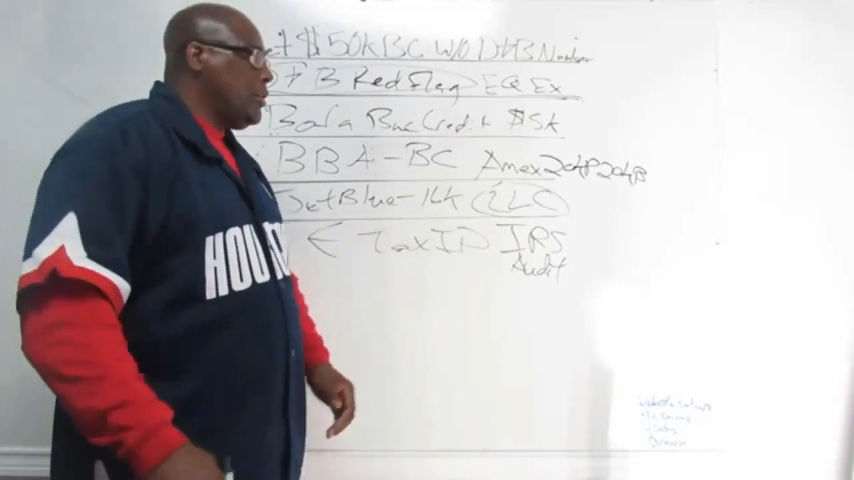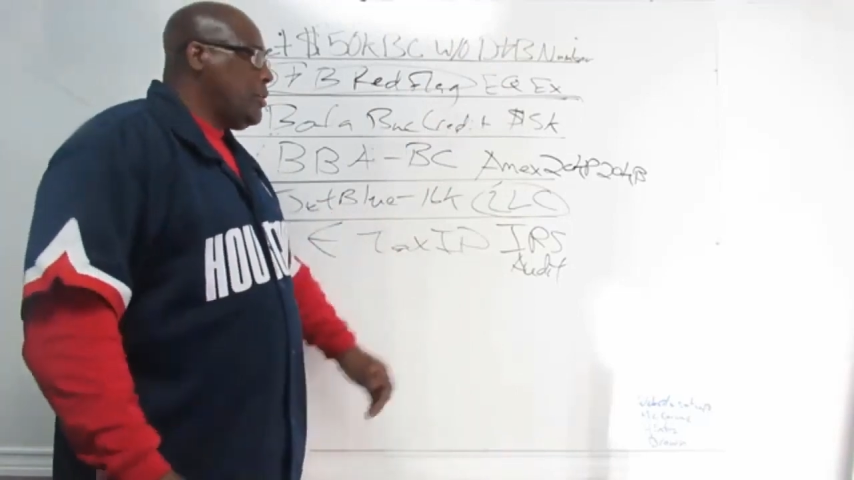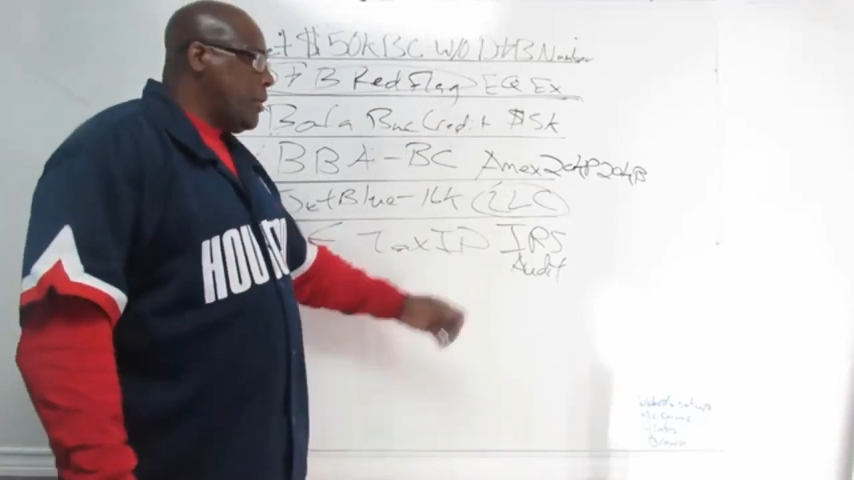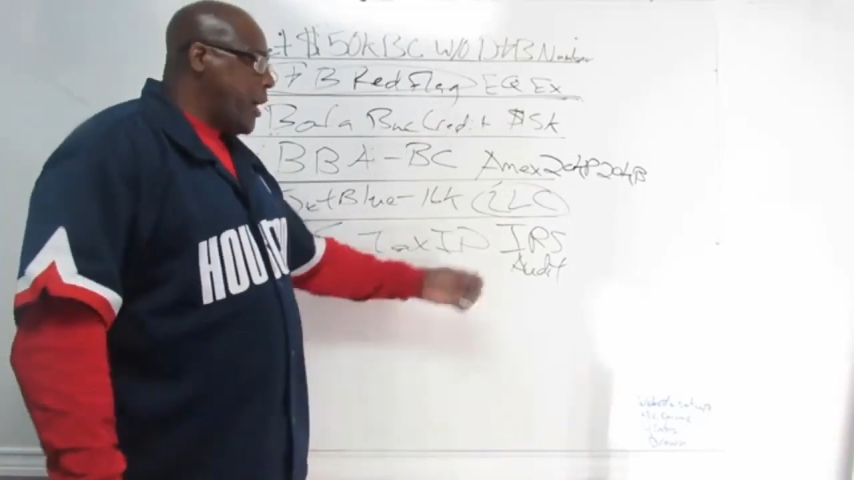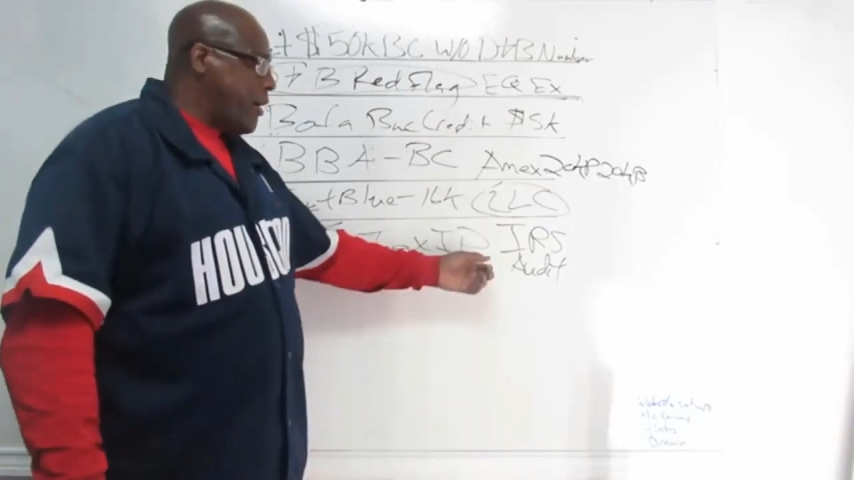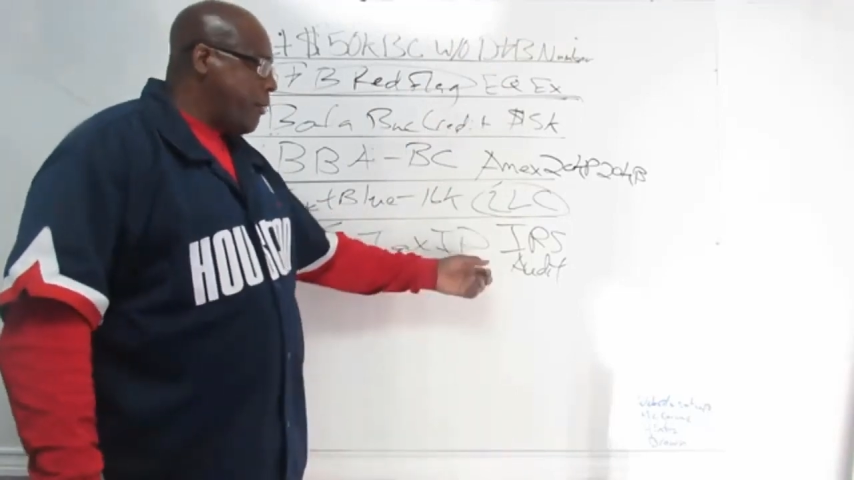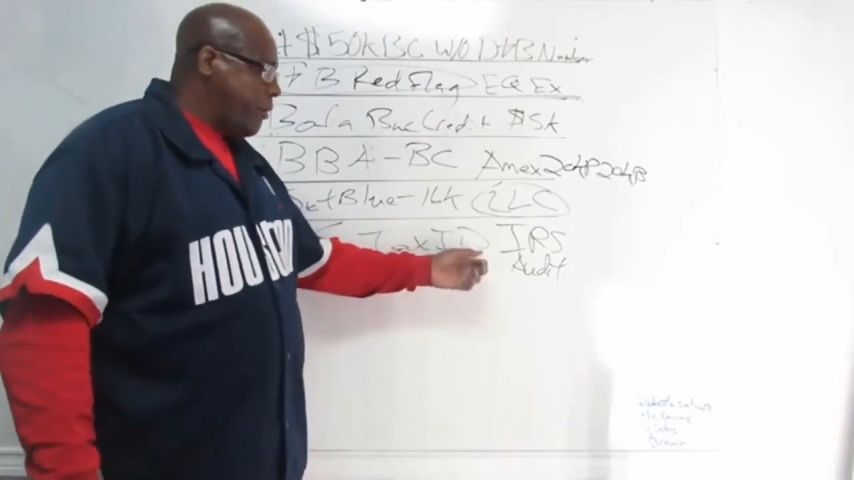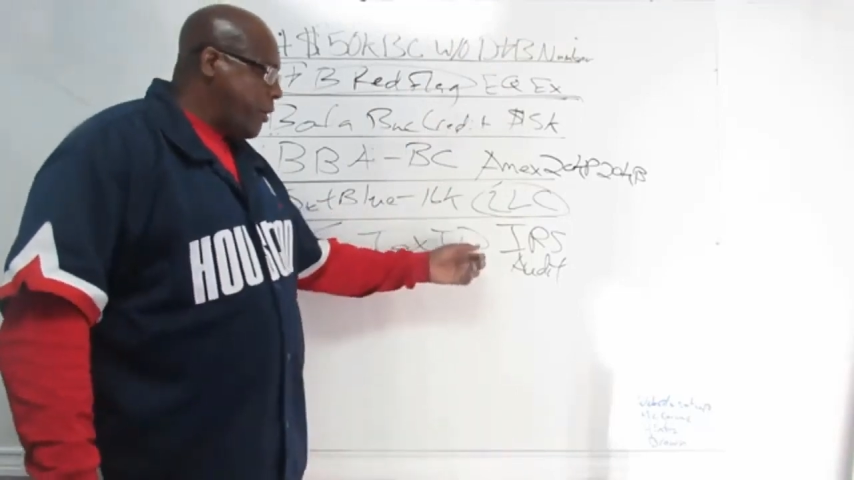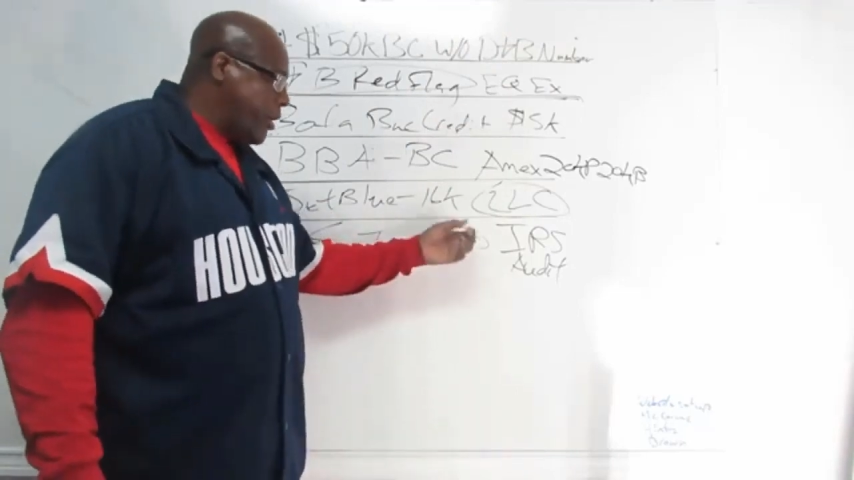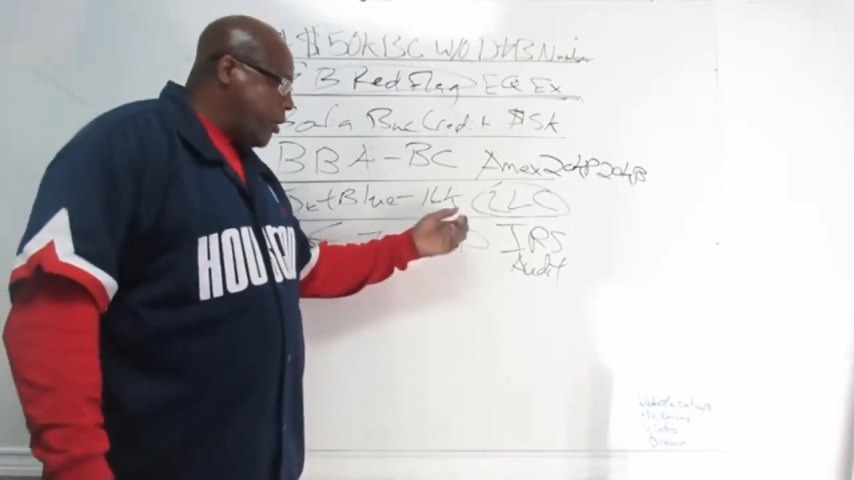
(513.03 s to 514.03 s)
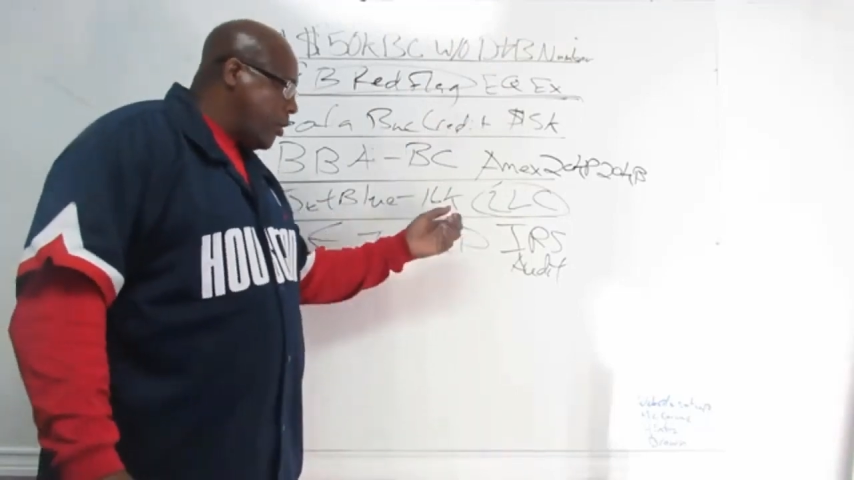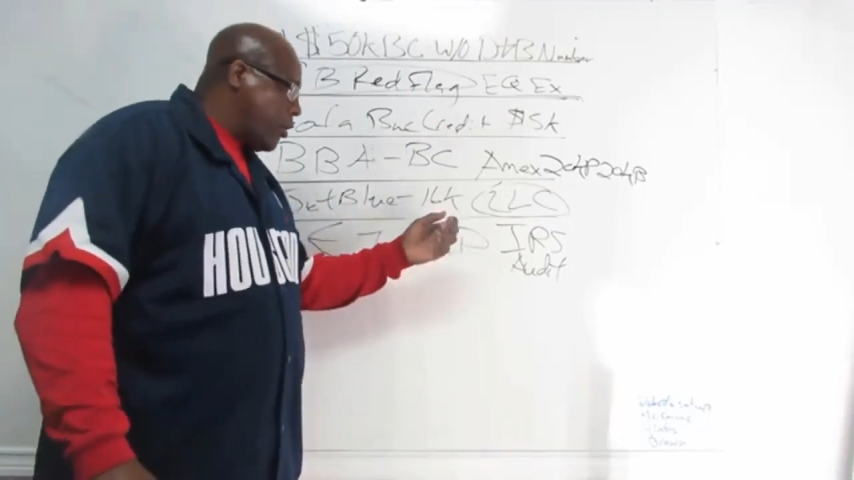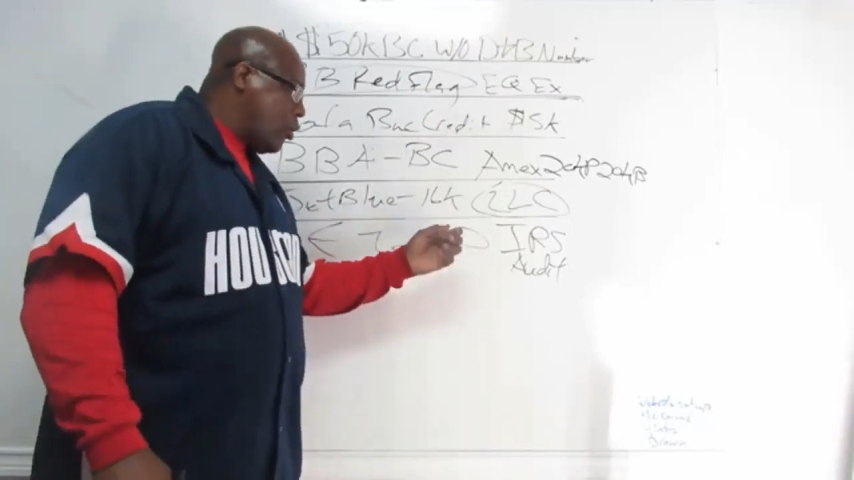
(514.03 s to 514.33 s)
you have a